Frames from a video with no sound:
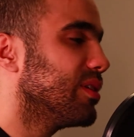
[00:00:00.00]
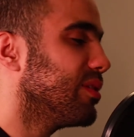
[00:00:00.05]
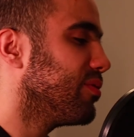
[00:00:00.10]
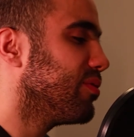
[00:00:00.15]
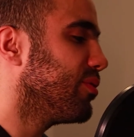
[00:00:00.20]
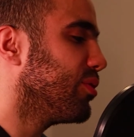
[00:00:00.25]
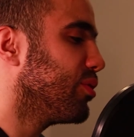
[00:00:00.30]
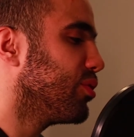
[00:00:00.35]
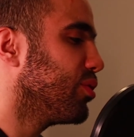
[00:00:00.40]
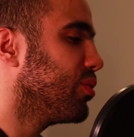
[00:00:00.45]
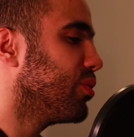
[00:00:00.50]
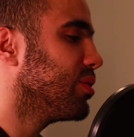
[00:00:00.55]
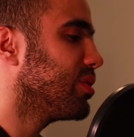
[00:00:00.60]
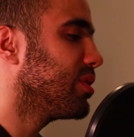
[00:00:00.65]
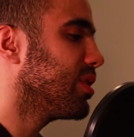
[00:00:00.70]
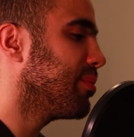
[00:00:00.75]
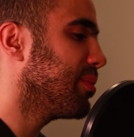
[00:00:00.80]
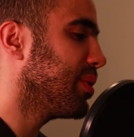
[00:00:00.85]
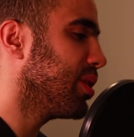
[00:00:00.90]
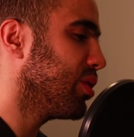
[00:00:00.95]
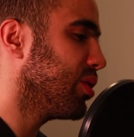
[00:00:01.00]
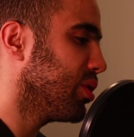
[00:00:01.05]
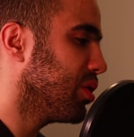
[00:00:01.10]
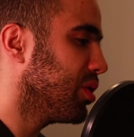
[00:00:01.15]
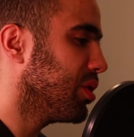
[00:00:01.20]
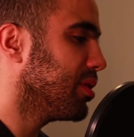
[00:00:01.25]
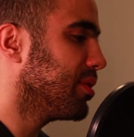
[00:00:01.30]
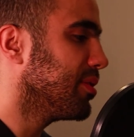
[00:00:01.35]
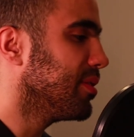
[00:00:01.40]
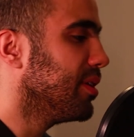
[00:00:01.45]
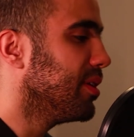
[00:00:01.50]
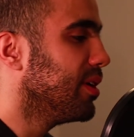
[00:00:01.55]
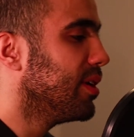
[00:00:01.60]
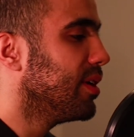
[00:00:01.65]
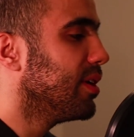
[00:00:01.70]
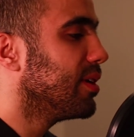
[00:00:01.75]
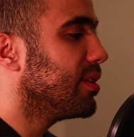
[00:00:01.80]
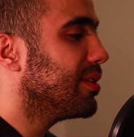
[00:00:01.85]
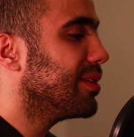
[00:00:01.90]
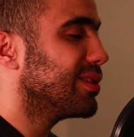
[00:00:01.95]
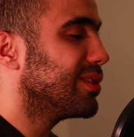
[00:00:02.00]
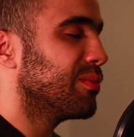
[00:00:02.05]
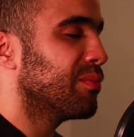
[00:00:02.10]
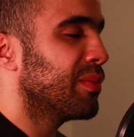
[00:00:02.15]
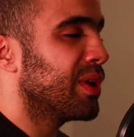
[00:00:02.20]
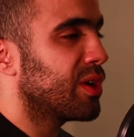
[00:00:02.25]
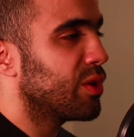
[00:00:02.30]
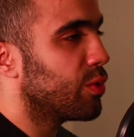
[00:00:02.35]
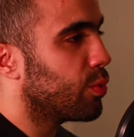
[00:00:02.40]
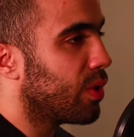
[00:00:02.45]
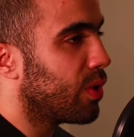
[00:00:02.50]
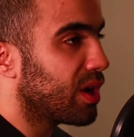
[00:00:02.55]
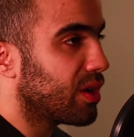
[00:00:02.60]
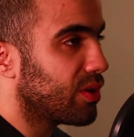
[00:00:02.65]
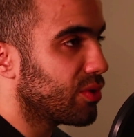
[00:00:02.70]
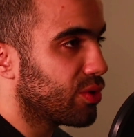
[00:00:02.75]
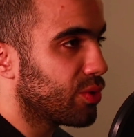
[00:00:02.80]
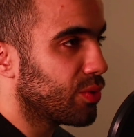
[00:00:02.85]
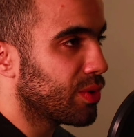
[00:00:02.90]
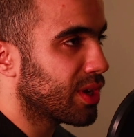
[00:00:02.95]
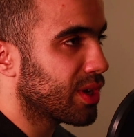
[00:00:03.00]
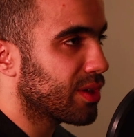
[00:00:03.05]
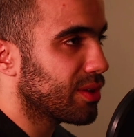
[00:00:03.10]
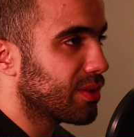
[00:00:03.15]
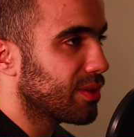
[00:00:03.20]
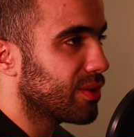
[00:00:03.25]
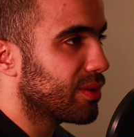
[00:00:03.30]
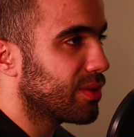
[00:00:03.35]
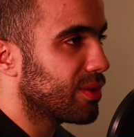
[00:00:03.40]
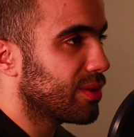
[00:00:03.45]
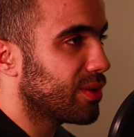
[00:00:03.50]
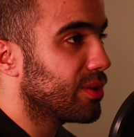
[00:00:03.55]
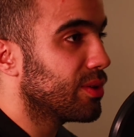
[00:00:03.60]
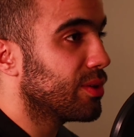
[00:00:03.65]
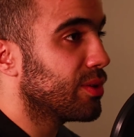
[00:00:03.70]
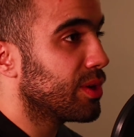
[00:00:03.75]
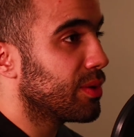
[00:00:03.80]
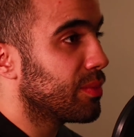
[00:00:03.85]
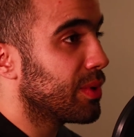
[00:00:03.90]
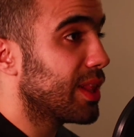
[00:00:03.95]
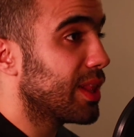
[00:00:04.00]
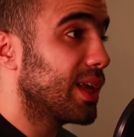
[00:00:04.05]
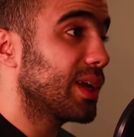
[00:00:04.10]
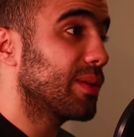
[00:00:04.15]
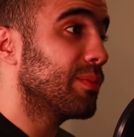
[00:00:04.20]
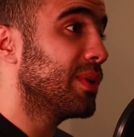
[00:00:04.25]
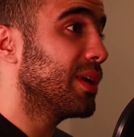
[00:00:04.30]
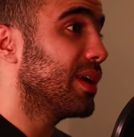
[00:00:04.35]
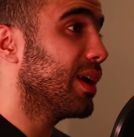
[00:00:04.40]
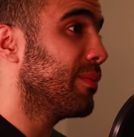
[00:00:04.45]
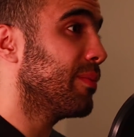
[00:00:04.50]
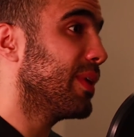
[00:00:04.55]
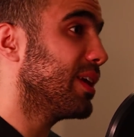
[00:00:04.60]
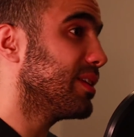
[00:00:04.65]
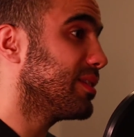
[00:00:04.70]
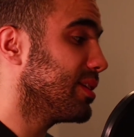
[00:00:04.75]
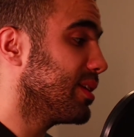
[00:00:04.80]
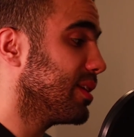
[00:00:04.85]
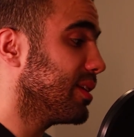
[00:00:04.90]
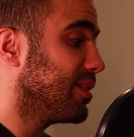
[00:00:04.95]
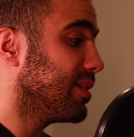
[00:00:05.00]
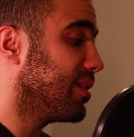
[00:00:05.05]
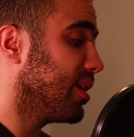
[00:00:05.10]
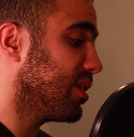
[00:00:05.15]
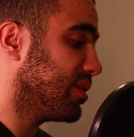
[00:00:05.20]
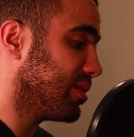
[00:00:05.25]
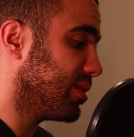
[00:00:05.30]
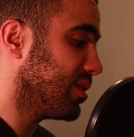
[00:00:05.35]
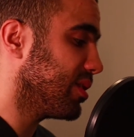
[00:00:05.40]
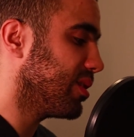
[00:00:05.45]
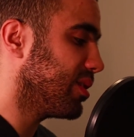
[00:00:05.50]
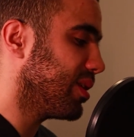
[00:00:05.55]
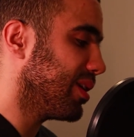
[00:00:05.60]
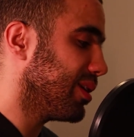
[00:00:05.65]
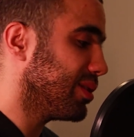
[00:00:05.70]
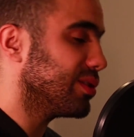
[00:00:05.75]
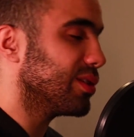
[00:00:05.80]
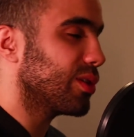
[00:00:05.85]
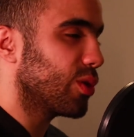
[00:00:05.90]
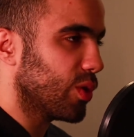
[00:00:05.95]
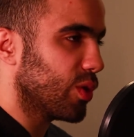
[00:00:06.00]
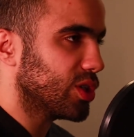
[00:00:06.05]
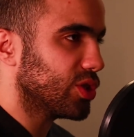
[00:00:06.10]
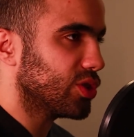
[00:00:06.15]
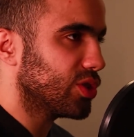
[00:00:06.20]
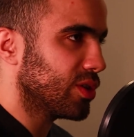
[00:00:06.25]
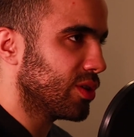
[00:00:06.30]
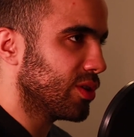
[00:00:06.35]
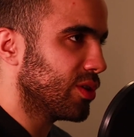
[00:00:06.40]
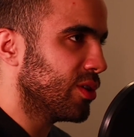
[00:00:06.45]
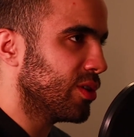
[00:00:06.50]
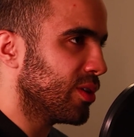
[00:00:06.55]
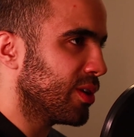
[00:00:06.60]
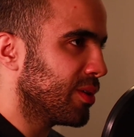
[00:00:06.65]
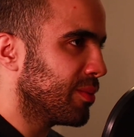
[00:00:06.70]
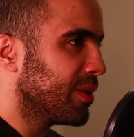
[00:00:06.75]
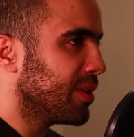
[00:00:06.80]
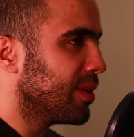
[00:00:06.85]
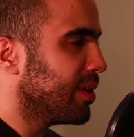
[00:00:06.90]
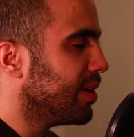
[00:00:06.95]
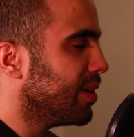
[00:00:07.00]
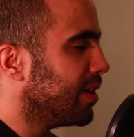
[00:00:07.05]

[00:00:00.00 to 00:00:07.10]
If you're doing something good, doesn't matter why you're doing it. You know what I mean? Like me, I'm not saying it doesn't. It's a question. You know what I mean?